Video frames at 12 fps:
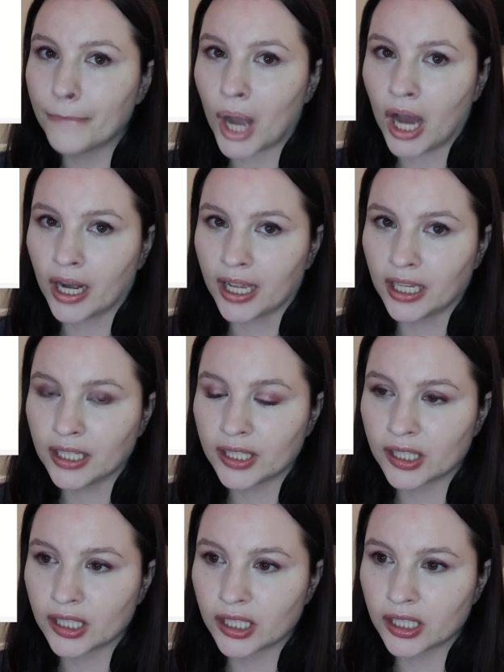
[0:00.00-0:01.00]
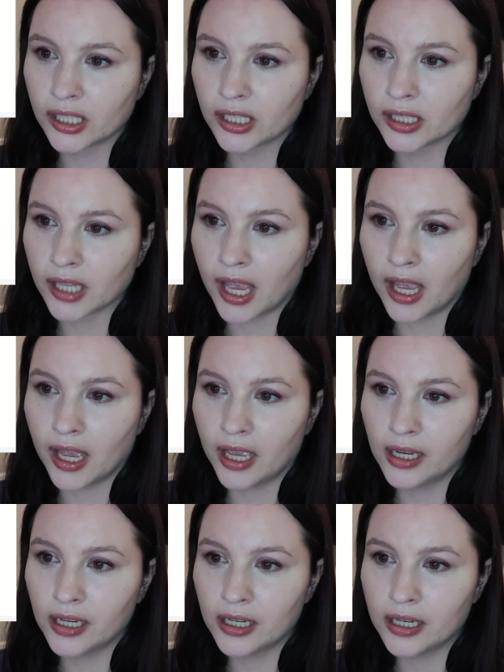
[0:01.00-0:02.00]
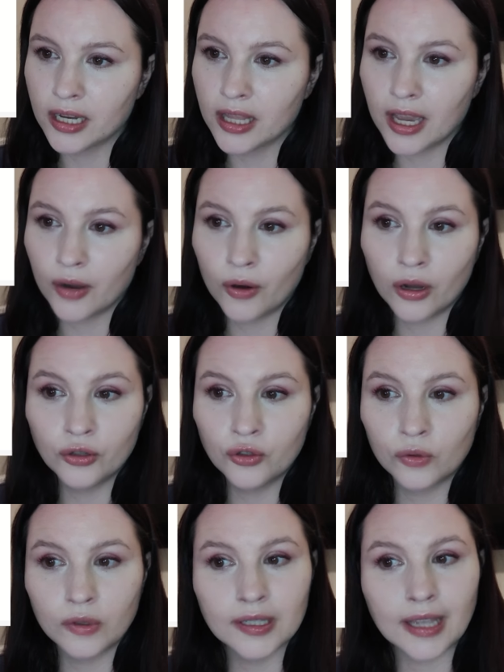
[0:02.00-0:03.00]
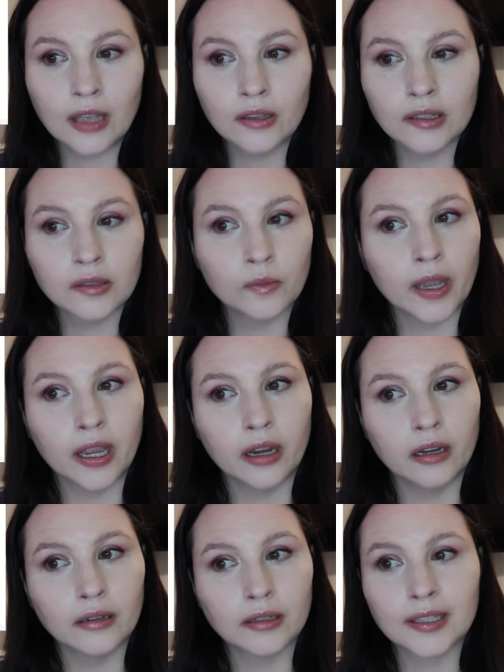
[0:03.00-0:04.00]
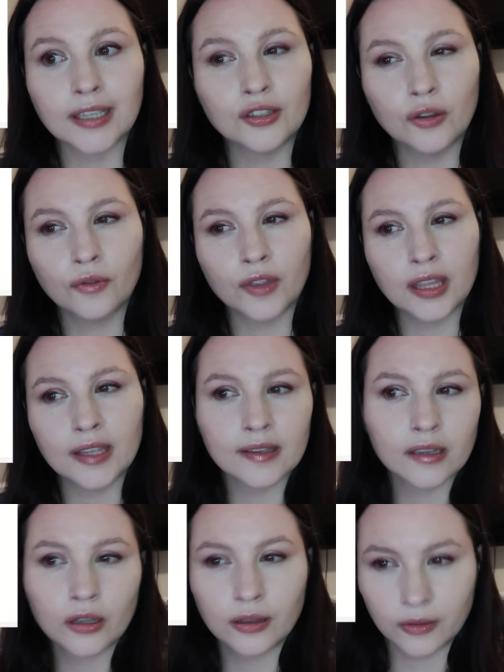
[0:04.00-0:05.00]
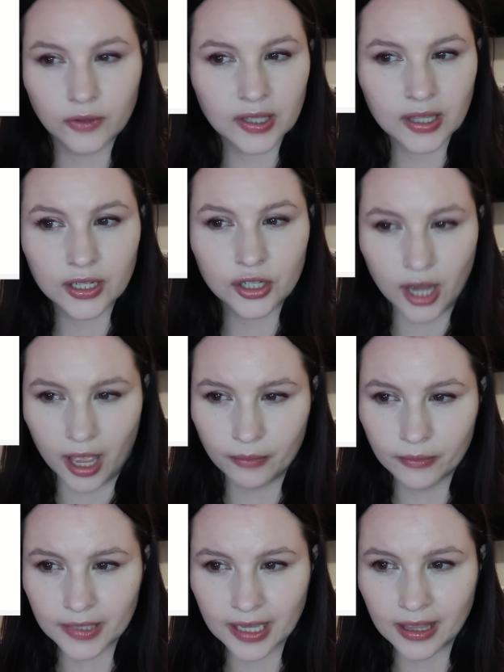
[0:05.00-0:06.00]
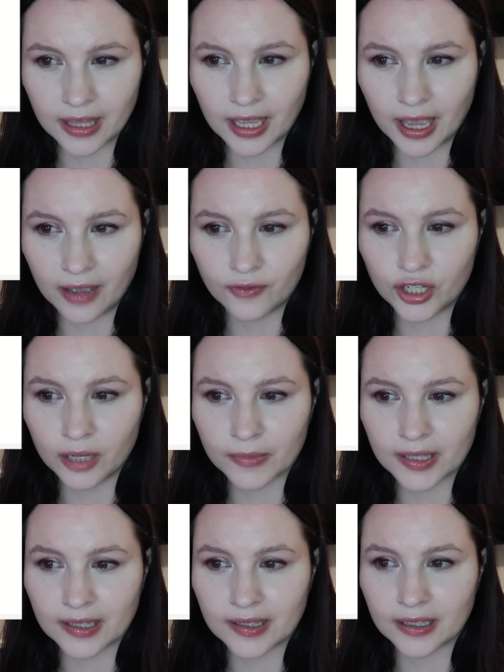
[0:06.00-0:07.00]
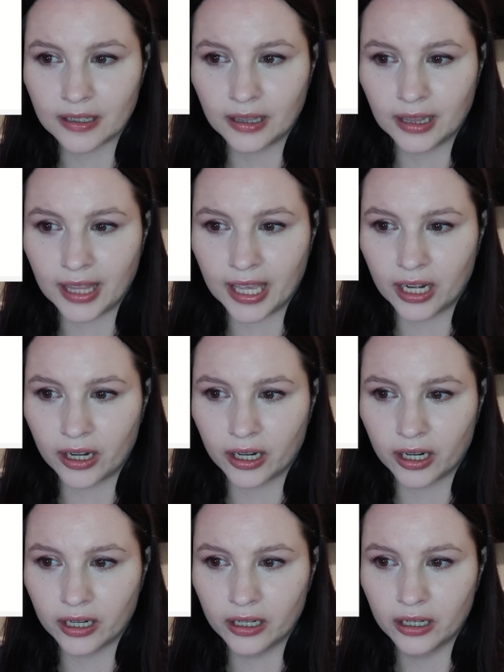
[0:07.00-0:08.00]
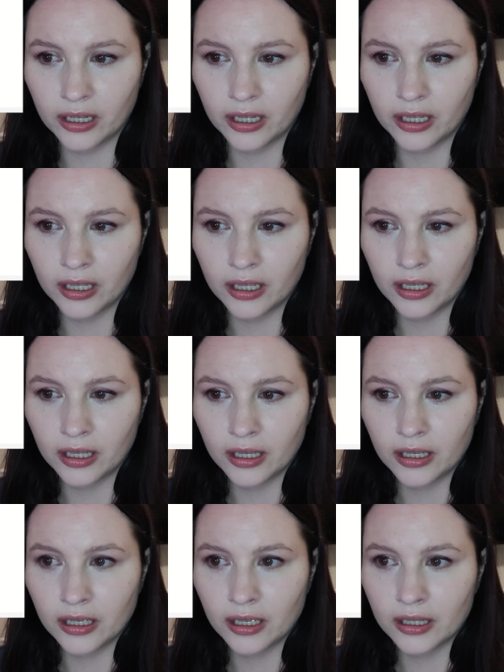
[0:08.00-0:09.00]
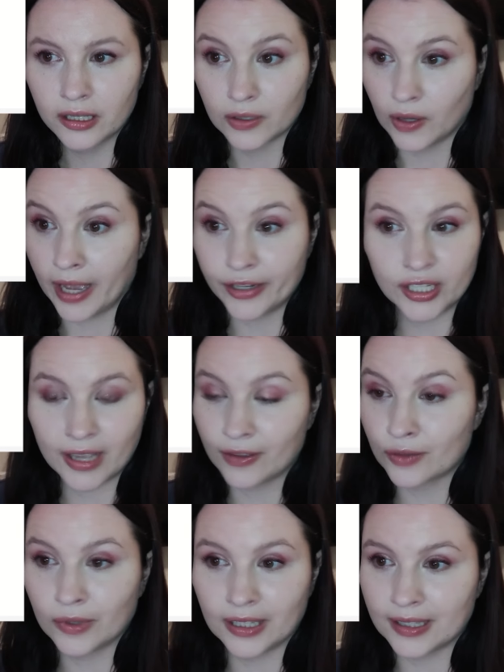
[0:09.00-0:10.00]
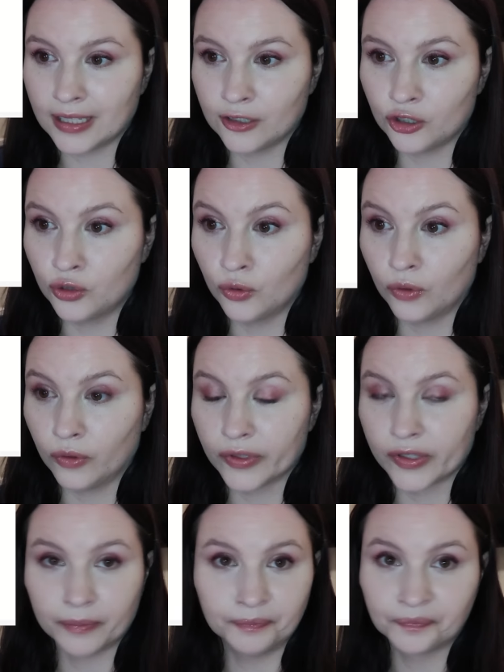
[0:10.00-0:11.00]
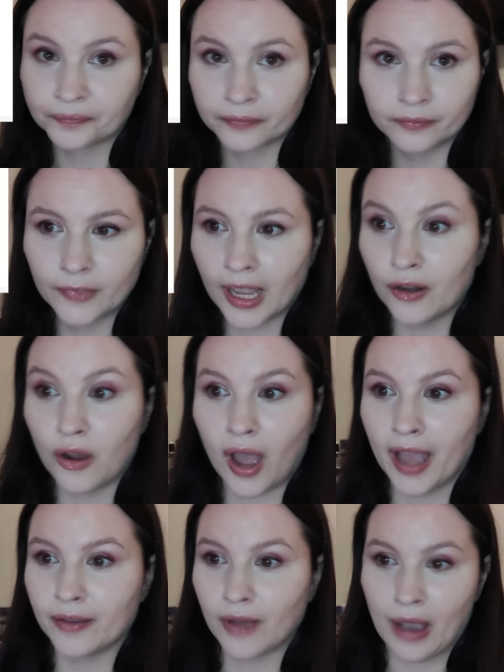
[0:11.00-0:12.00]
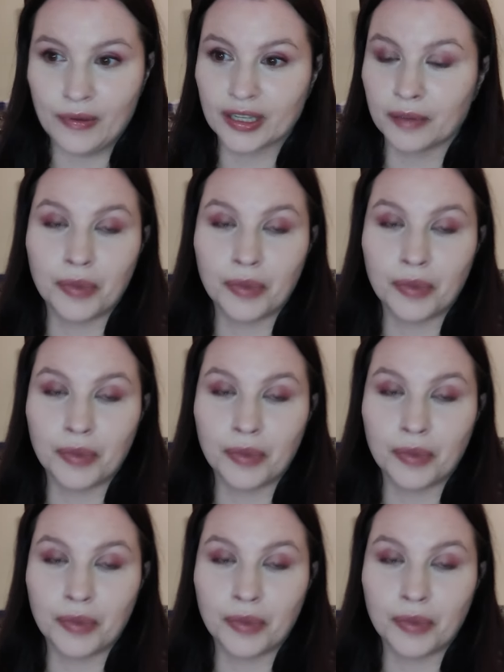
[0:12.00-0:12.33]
bodice, and there are jewels elsewhere because I don't think this includes the gems. I think I have gems listed later. So I just have this one listed as jewels. I don't know. I was